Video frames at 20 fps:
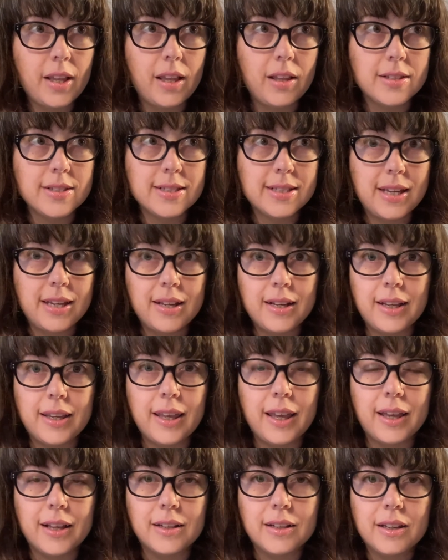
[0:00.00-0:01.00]
I'll say it
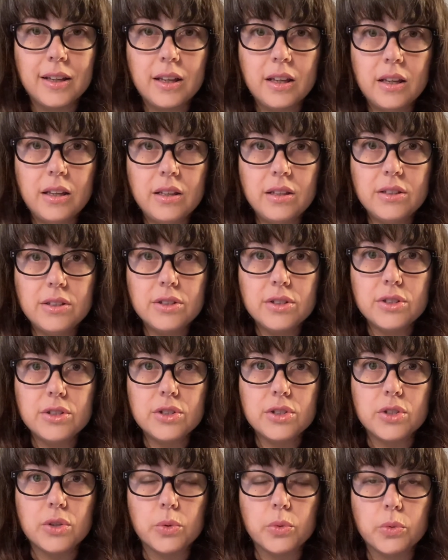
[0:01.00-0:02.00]
again.
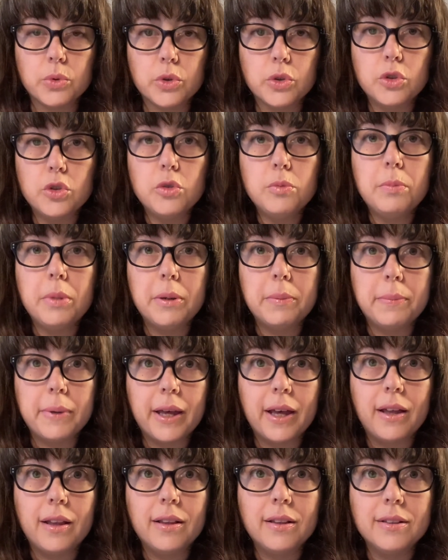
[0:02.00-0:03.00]

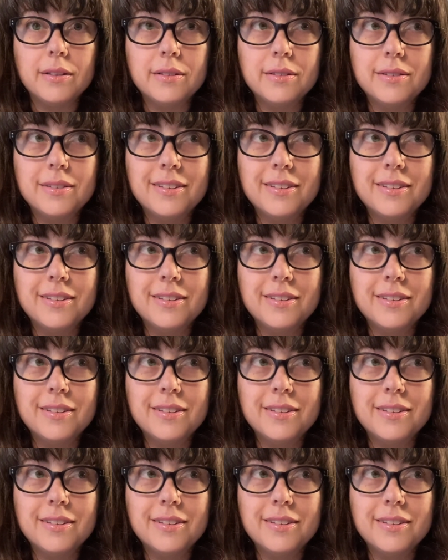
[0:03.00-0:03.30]
Zerubbabel.